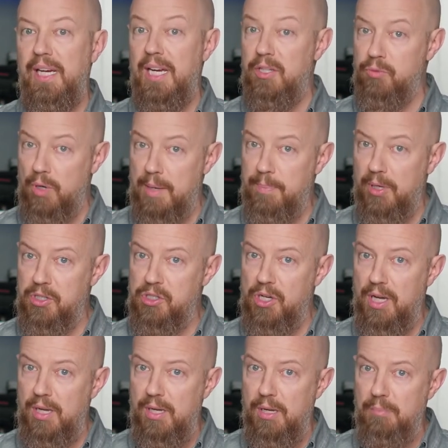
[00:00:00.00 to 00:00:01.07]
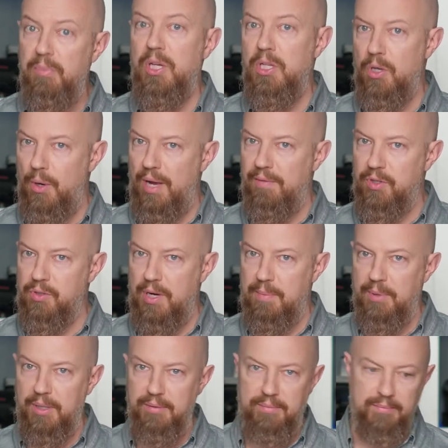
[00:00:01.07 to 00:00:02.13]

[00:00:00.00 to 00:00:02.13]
a tripod shot, but you don't have a tripod.